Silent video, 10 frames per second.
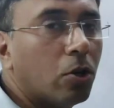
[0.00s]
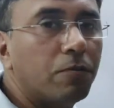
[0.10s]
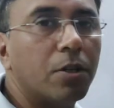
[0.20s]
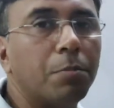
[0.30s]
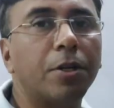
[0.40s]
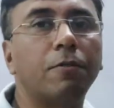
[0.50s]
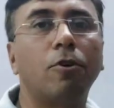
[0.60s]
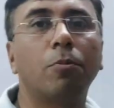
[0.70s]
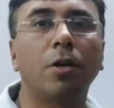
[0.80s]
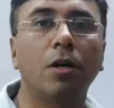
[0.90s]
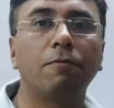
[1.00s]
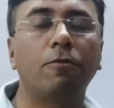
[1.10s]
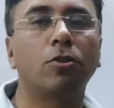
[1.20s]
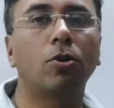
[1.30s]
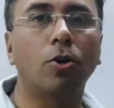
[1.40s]
of the mirror formula for
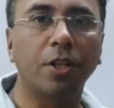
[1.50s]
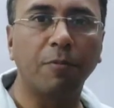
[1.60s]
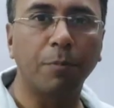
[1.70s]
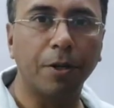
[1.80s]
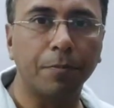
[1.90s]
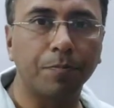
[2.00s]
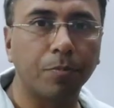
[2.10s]
the concave mirror.